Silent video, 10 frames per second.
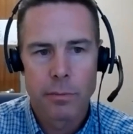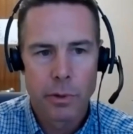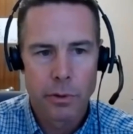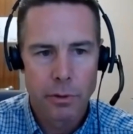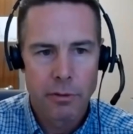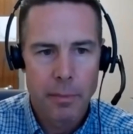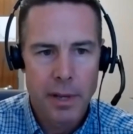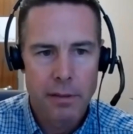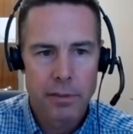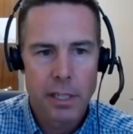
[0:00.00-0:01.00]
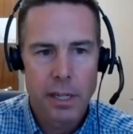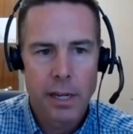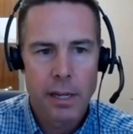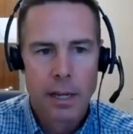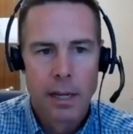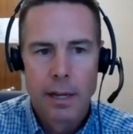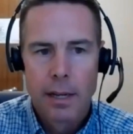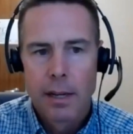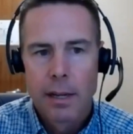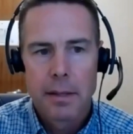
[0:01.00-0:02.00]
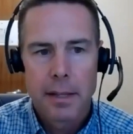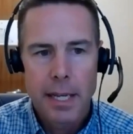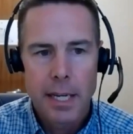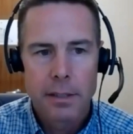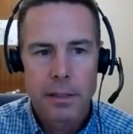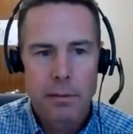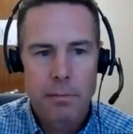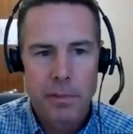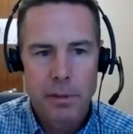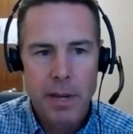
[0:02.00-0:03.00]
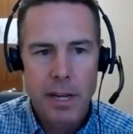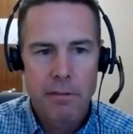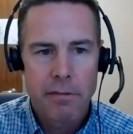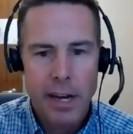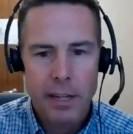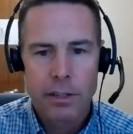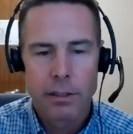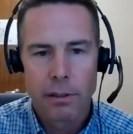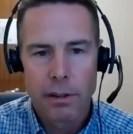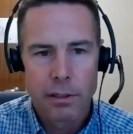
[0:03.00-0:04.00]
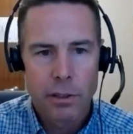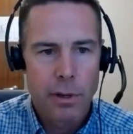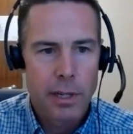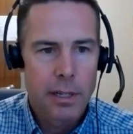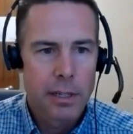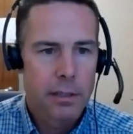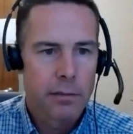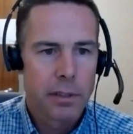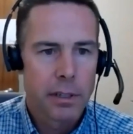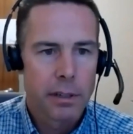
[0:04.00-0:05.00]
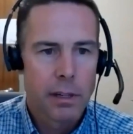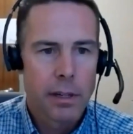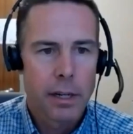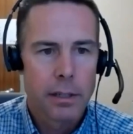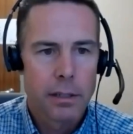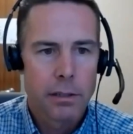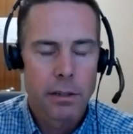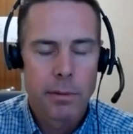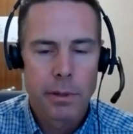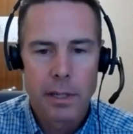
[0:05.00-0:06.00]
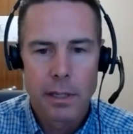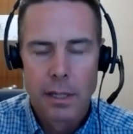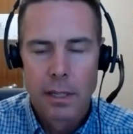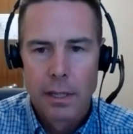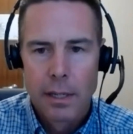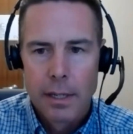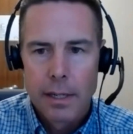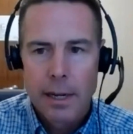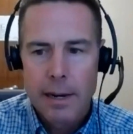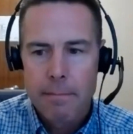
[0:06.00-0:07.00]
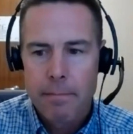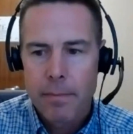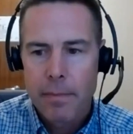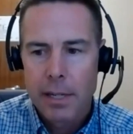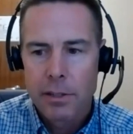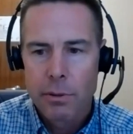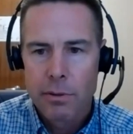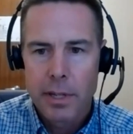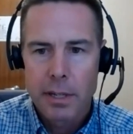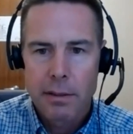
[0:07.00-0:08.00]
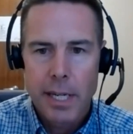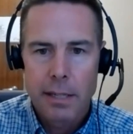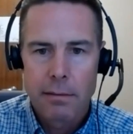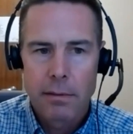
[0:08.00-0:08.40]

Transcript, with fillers: approval from the FDA. Then they need to, to manufacture large quantities and figure out how to distribute it. Um, I do think that